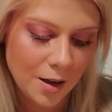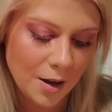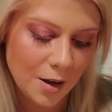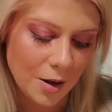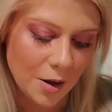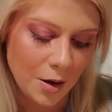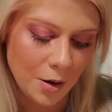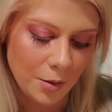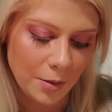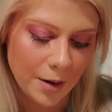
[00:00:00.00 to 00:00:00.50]

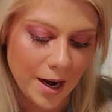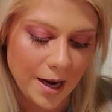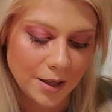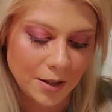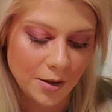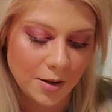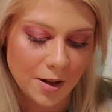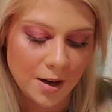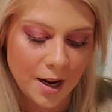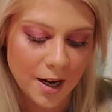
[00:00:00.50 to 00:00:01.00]
Alright, so
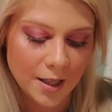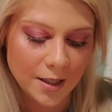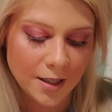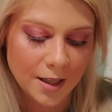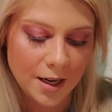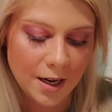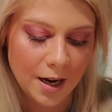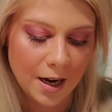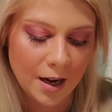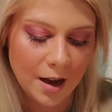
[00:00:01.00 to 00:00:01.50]
the next
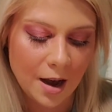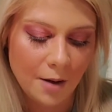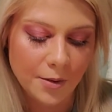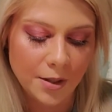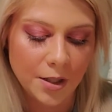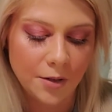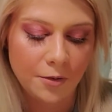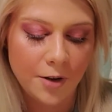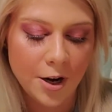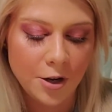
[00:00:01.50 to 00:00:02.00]
thing I got
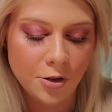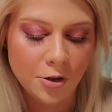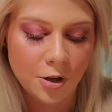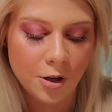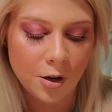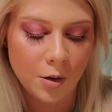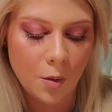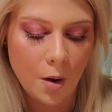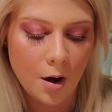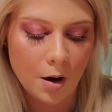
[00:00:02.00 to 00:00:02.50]
was Fresh
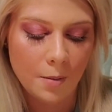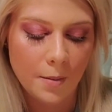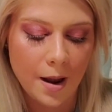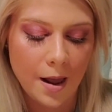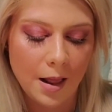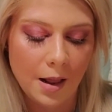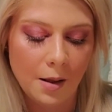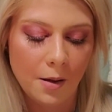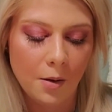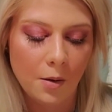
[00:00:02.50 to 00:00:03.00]
Sugar
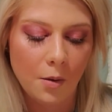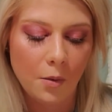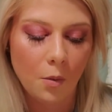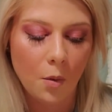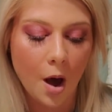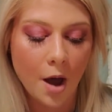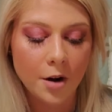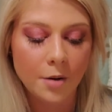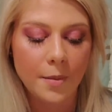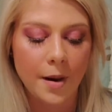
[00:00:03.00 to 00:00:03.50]

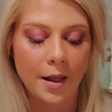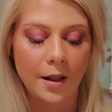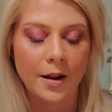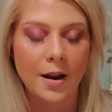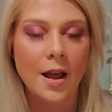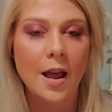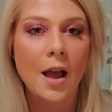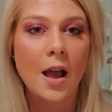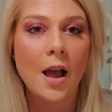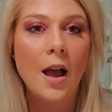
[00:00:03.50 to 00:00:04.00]
Watermelon
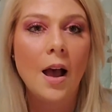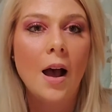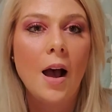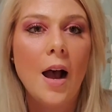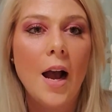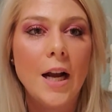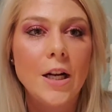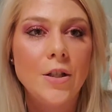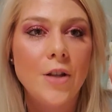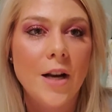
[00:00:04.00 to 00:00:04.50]

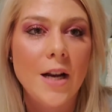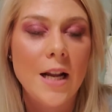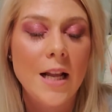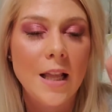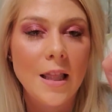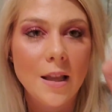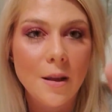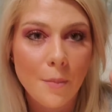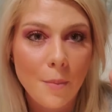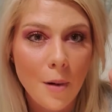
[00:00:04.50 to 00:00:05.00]
Hydrating
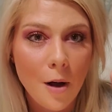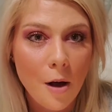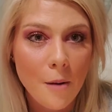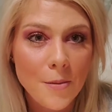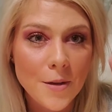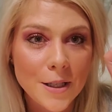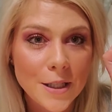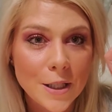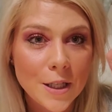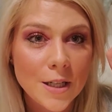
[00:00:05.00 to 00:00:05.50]
Lip Balm.
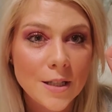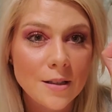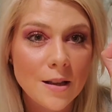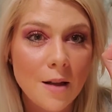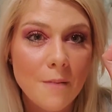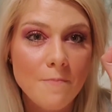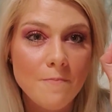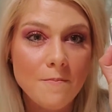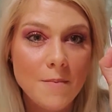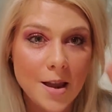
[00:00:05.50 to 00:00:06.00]
This looks
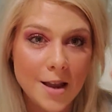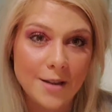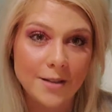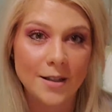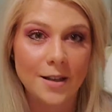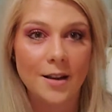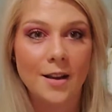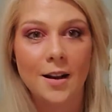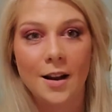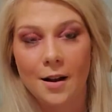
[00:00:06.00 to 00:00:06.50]

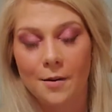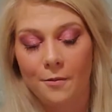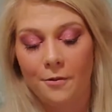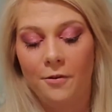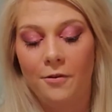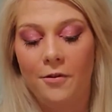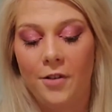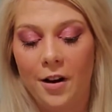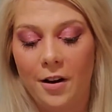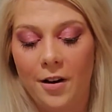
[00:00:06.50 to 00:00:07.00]
amazing, and I'm
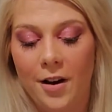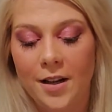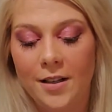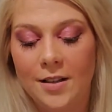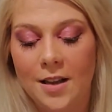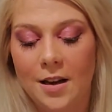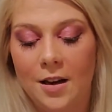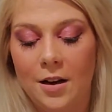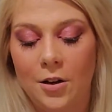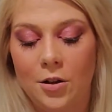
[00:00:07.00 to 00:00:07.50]
very
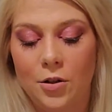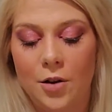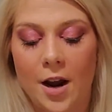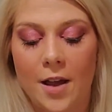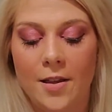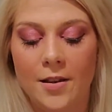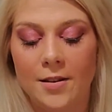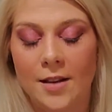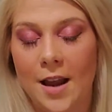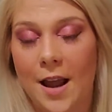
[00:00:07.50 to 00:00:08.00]
excited to try
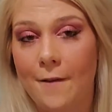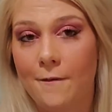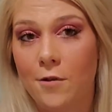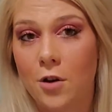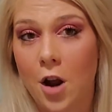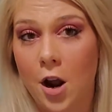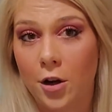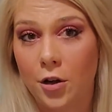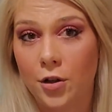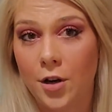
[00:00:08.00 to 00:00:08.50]
this. I have
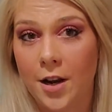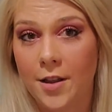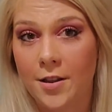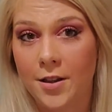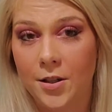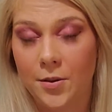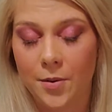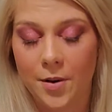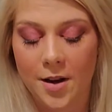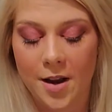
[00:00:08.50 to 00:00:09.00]
not tried
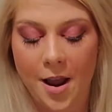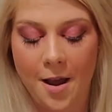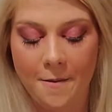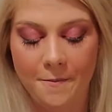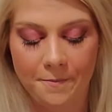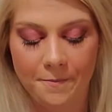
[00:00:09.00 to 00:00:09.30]
this one yet.